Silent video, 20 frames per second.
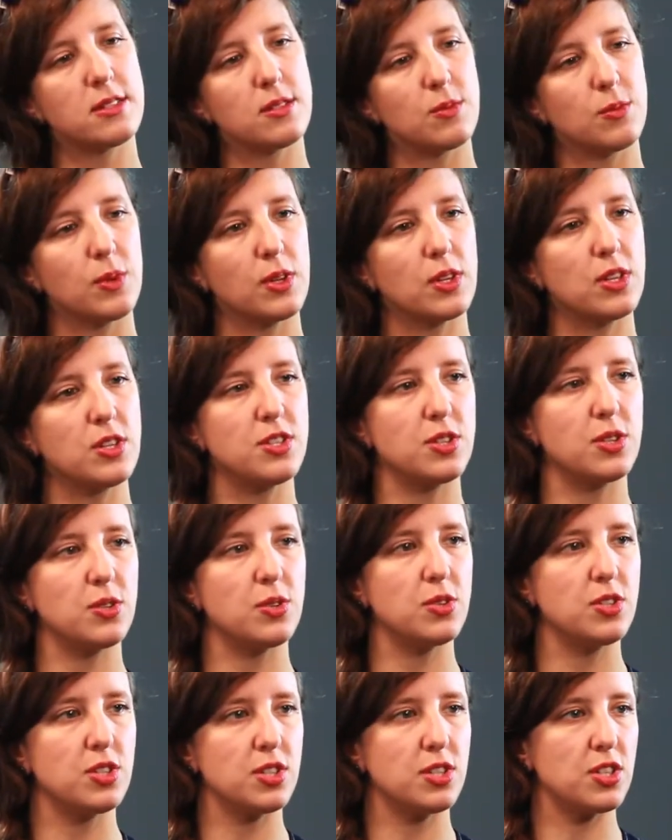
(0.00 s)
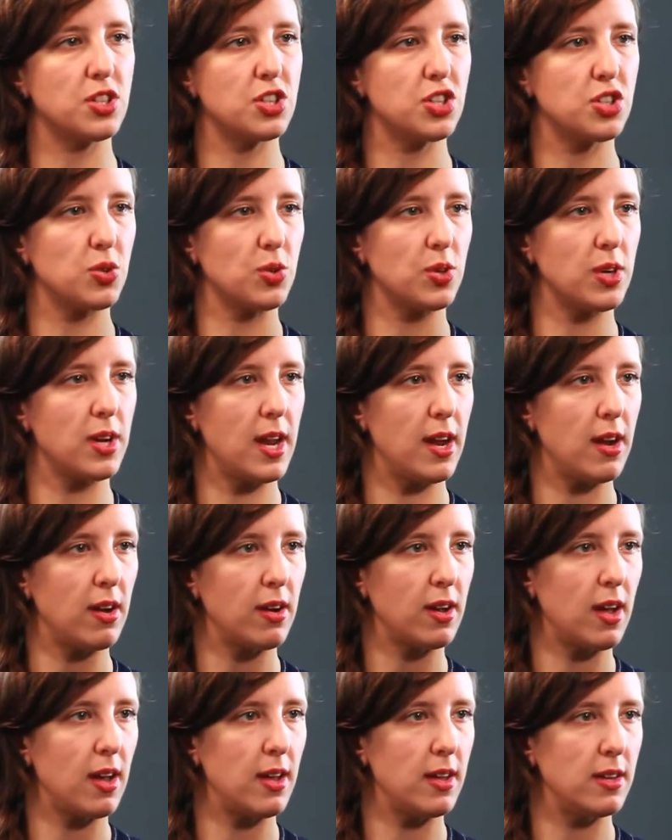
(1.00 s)
we're going to do just a short
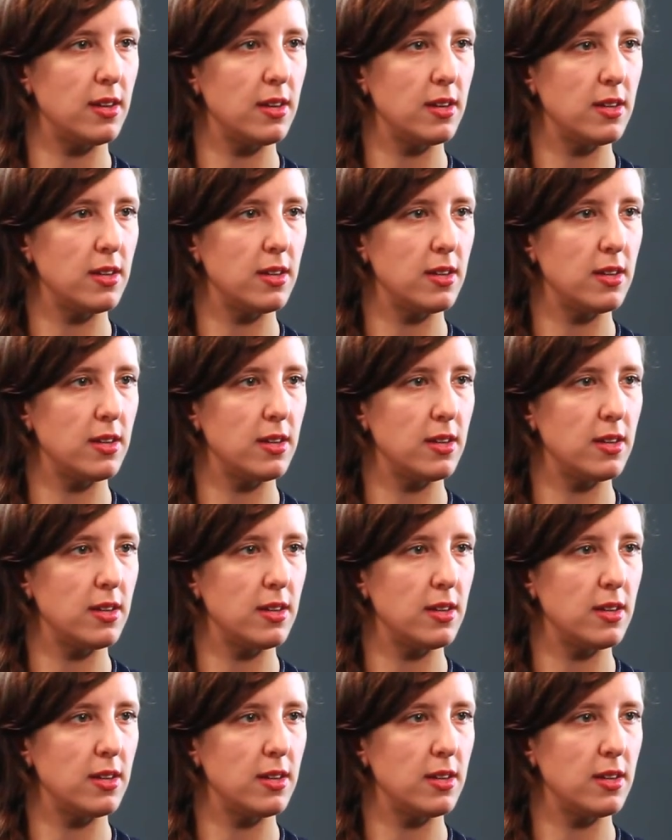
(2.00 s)
haircut.